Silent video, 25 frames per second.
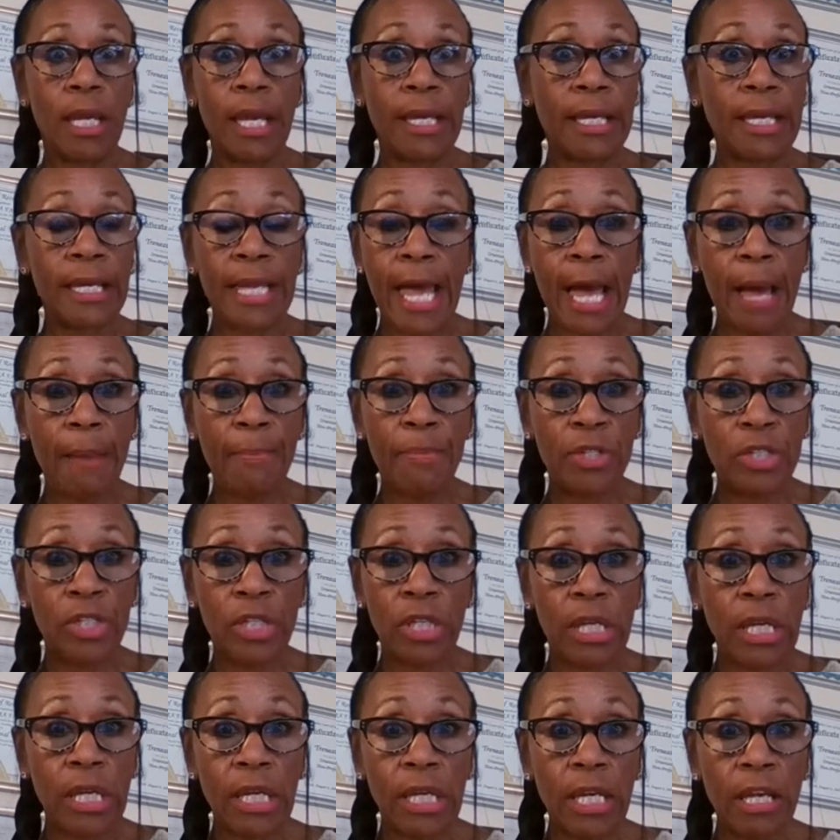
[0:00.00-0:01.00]
It can happen
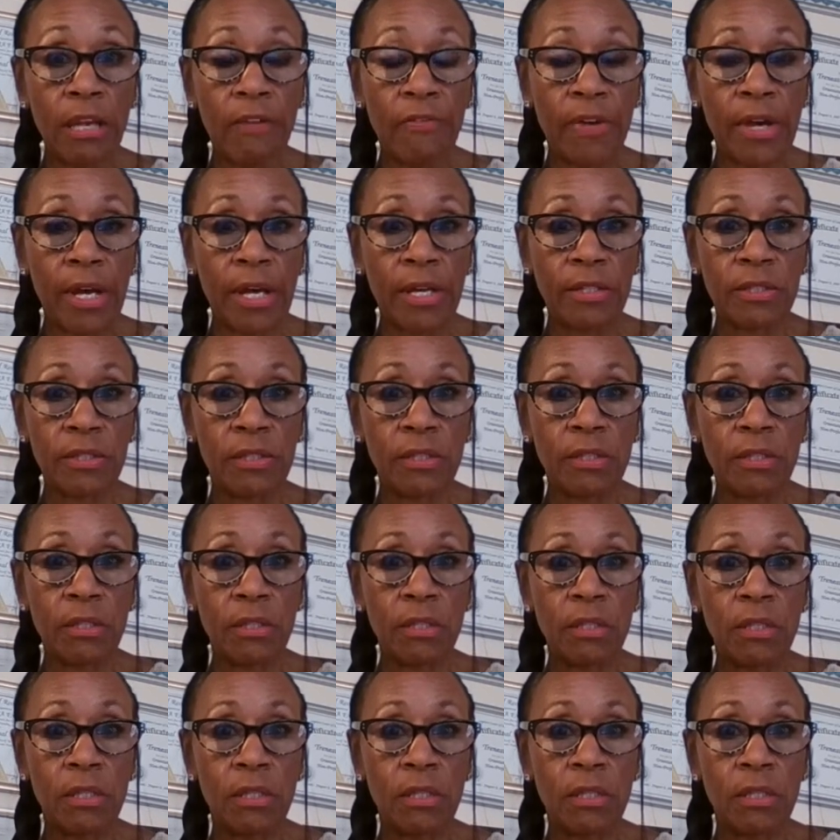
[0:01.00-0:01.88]
to any of us.